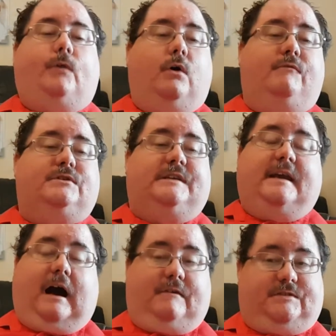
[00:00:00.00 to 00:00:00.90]
obviously
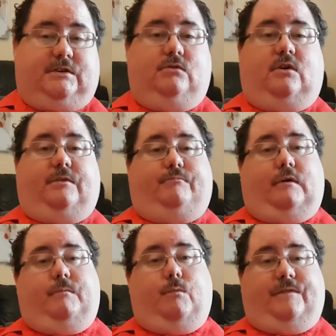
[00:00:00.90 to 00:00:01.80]
I've still got the
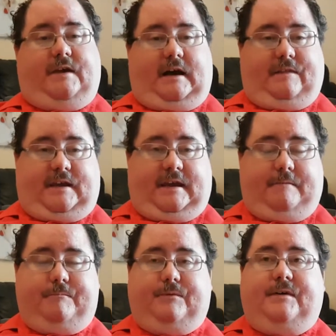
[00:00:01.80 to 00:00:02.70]
problem with the other
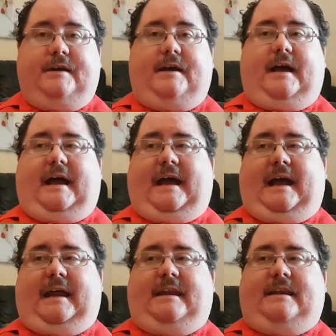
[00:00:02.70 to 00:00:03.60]
hip,
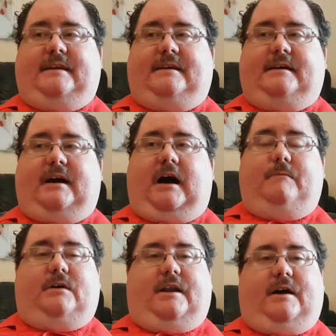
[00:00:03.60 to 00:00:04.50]
and I'm
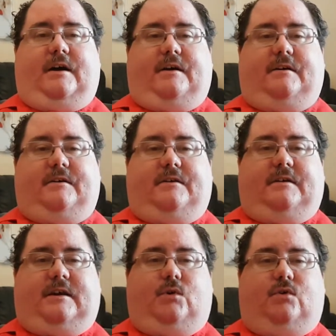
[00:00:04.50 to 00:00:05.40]
gonna,
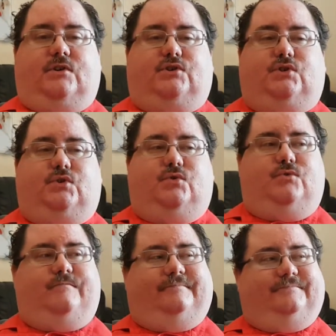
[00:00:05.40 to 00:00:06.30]
in order
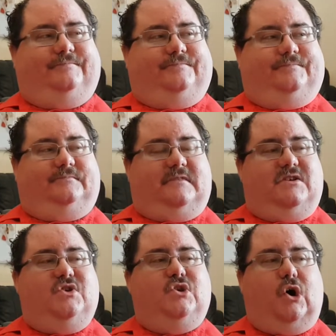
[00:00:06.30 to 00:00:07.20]
to
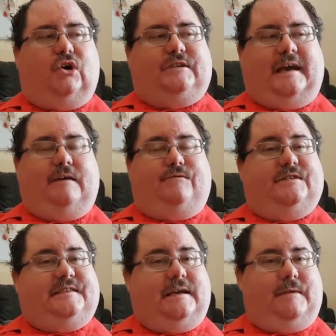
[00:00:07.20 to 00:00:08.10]
not have the
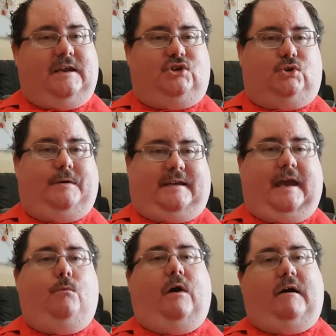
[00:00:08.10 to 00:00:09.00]
same issue
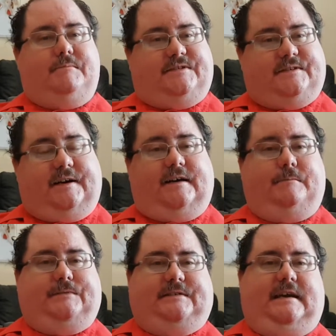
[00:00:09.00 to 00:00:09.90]
again where I'm stuck
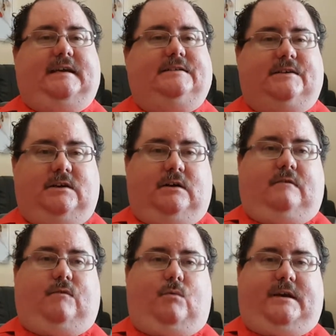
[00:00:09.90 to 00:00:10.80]
upstairs
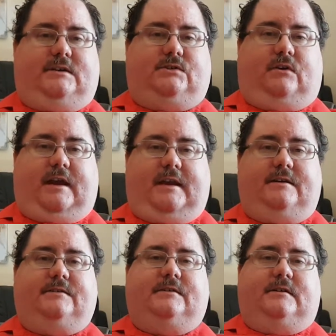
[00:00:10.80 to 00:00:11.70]
for weeks on
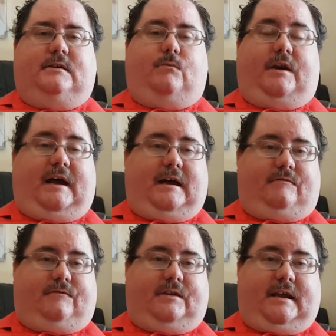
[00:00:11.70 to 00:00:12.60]
end, when I
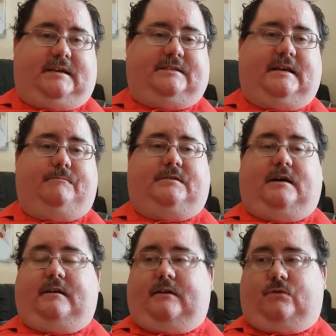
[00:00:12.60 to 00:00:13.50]
have the next hip
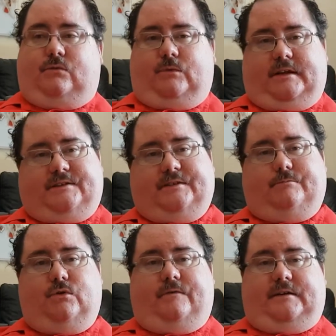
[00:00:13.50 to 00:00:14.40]
done, I thought, well, let's
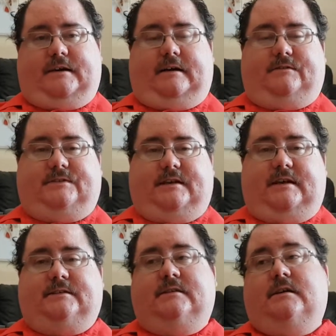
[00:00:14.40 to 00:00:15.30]
just move it
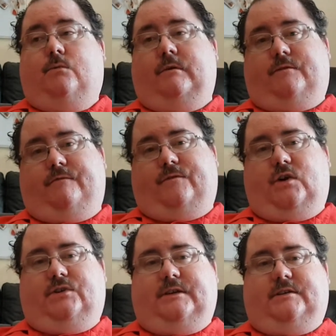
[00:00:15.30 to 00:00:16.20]
downstairs. We've
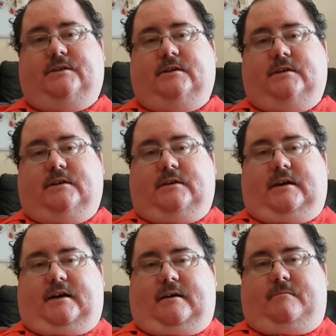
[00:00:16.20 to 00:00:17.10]
converted
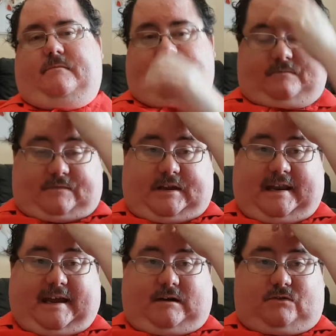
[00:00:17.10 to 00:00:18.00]
the
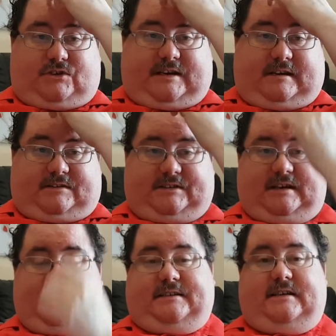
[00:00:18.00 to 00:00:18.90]
lounge
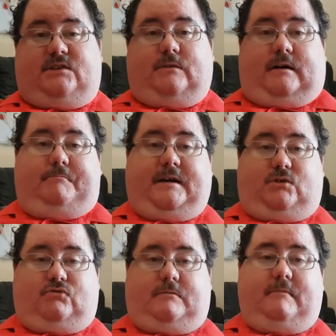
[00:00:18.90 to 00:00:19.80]
downstairs into our
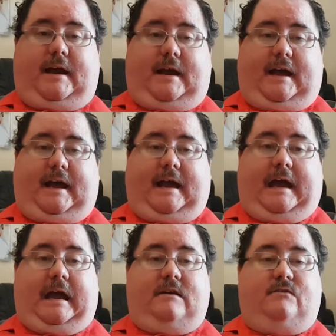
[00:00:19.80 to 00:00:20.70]
bedroom,
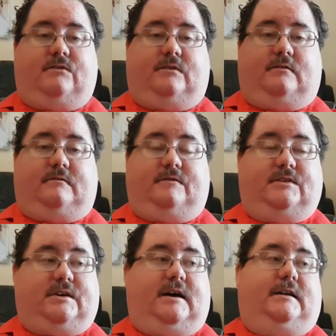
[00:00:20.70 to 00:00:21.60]
and the
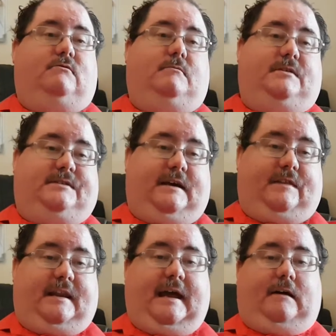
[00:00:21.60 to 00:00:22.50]
dining room is now
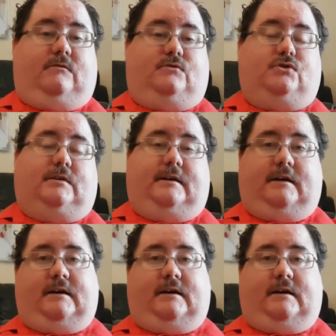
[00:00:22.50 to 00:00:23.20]
the lounge.